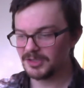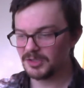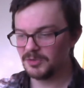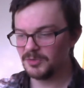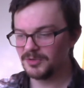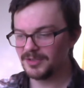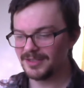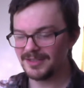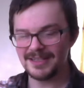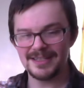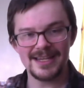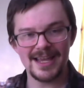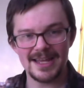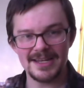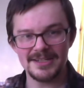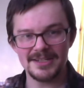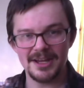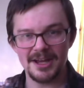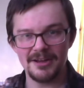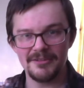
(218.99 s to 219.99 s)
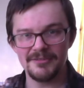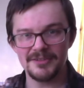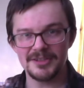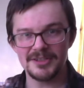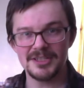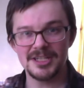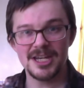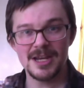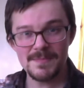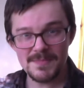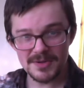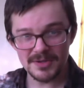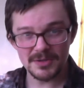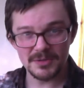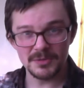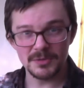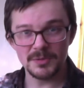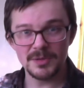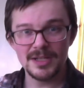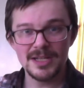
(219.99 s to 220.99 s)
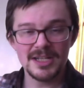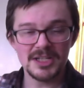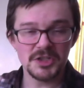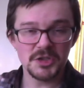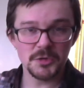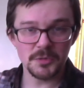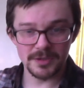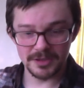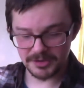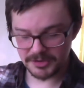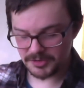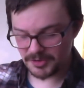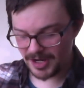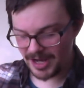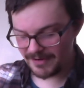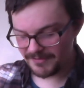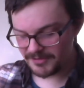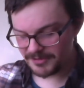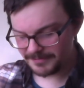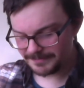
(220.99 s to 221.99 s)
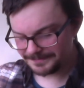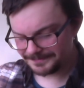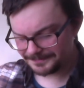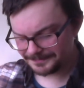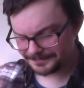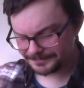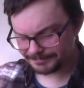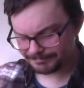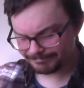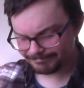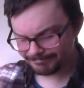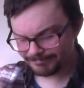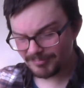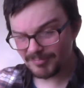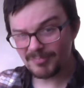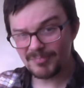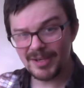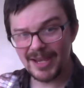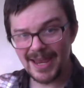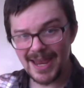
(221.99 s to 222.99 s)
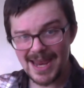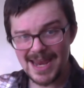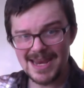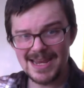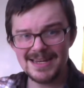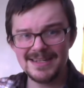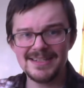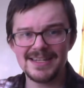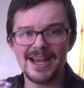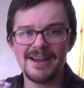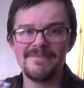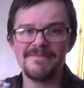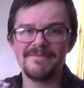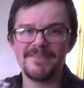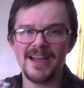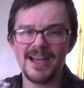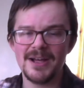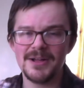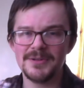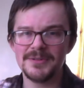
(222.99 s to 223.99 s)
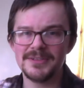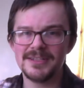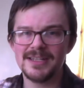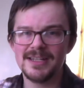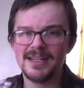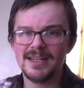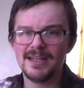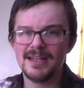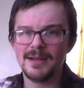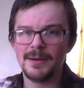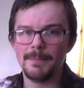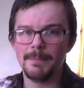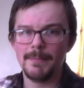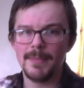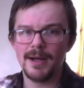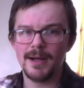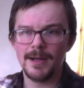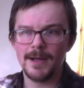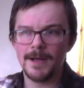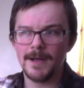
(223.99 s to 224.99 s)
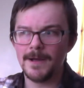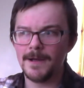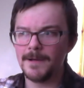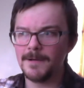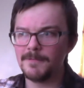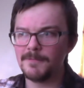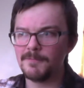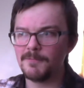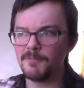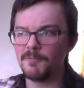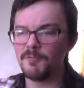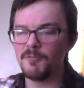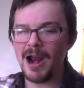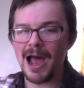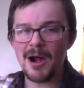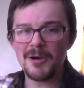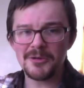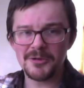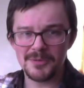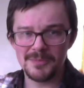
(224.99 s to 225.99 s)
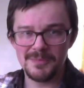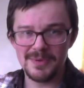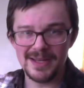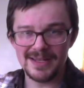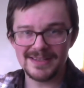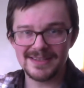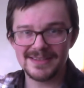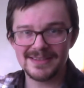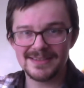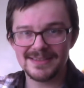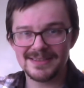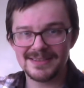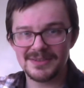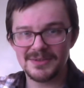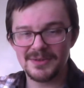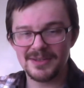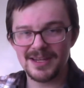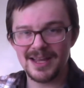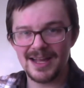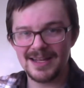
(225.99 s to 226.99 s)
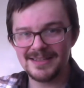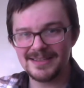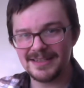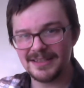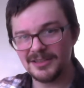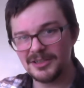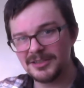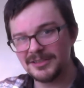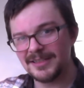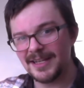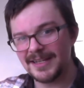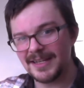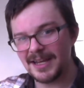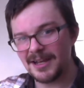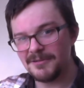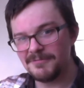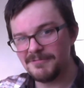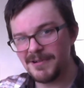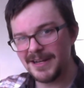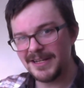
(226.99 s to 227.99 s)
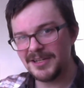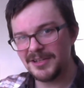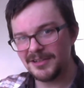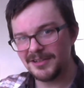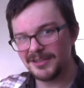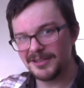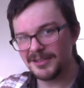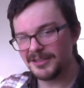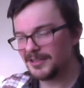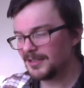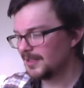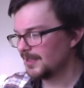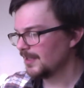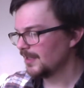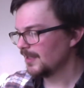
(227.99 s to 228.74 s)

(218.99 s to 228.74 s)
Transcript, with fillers: use at the end of a typical drill driver, and I found uh, router bits, so the kinds that look like a regular